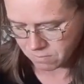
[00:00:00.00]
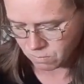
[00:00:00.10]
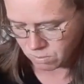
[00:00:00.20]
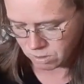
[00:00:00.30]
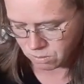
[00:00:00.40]

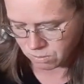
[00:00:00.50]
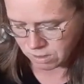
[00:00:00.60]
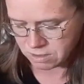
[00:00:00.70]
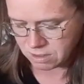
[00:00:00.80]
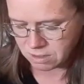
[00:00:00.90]
what do you call
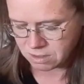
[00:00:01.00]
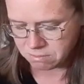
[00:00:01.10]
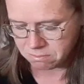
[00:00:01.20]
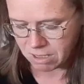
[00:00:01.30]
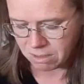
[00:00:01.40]
those things?
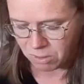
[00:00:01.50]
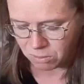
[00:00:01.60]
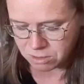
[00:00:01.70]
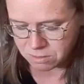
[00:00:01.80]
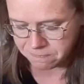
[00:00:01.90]
Money
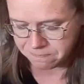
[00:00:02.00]
box.